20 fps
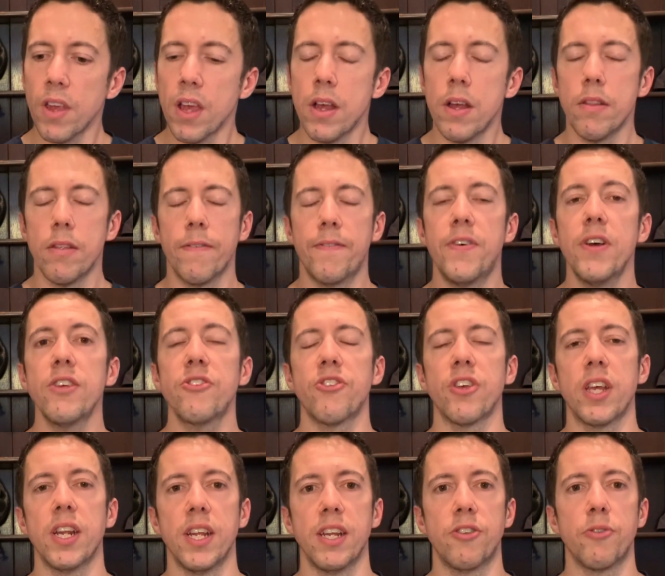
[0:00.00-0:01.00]
the first thing you
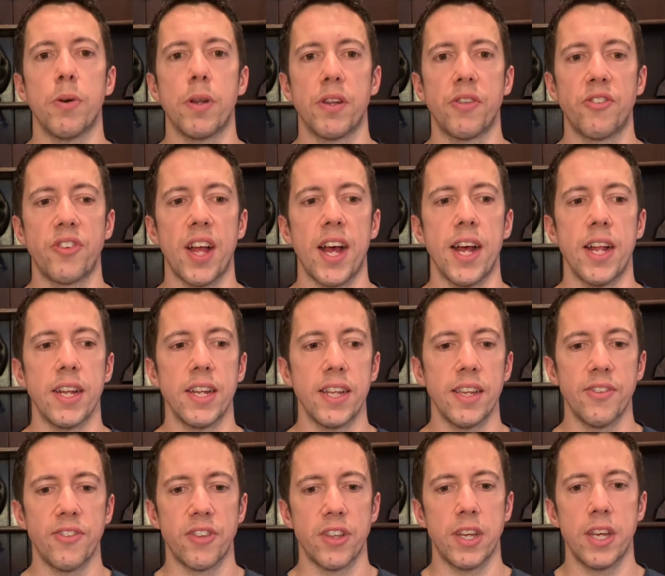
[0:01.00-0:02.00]
need to understand is
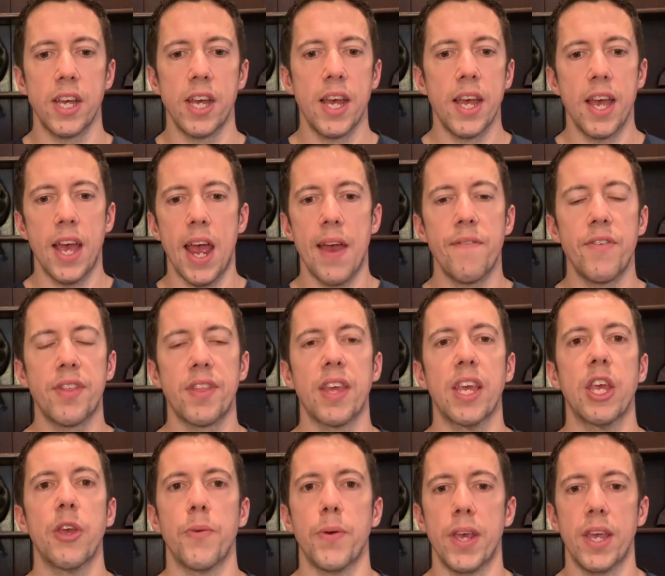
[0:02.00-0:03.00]
that everything
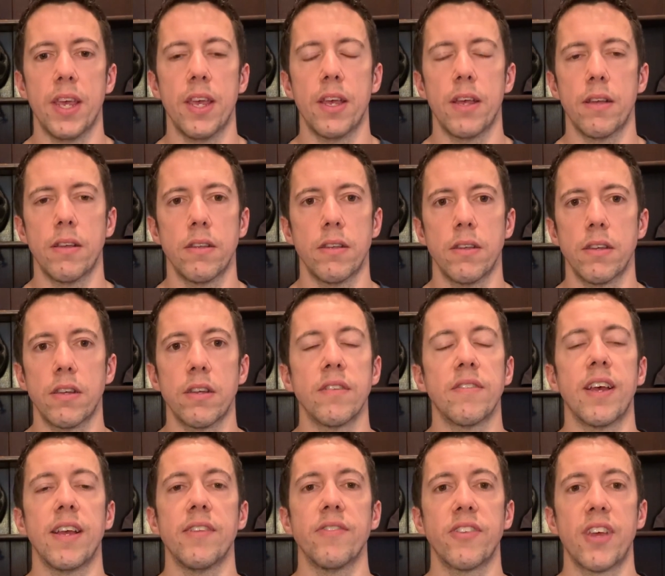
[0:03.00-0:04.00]
you eat
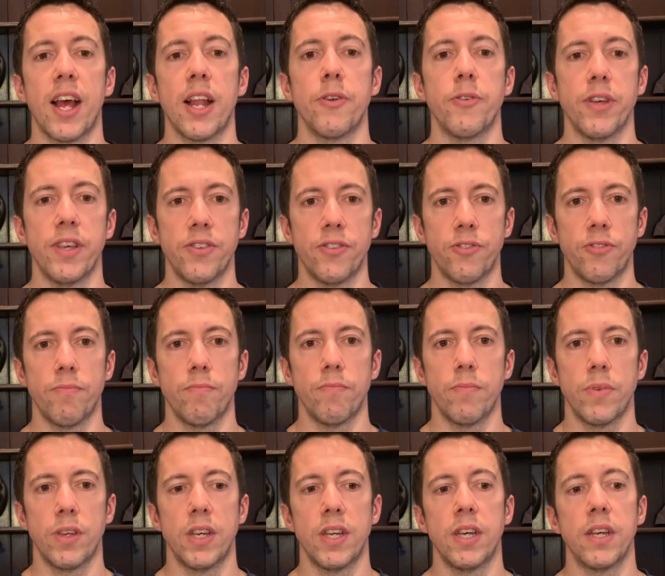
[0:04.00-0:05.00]
contains calories
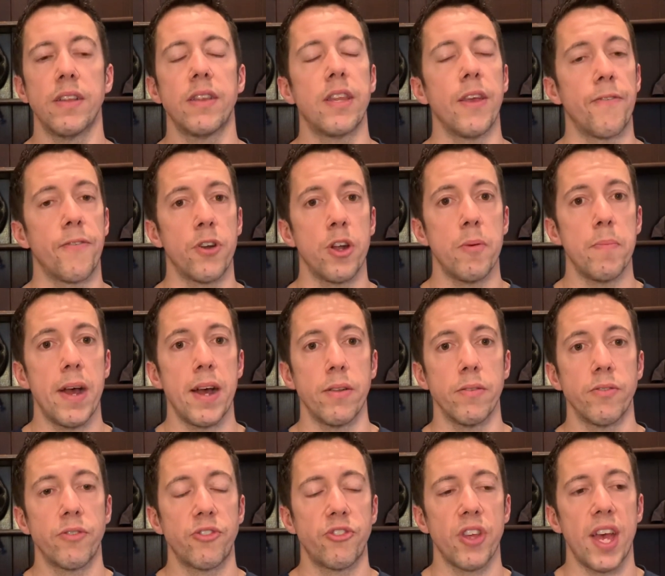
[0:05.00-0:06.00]
at different
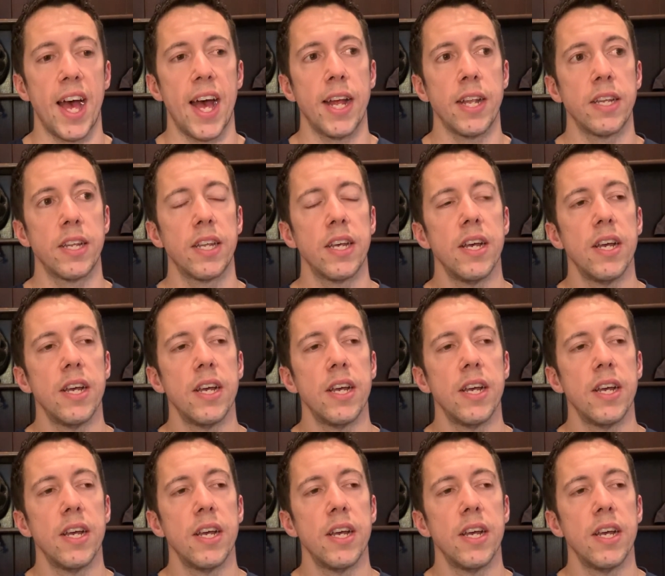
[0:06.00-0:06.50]
amounts. And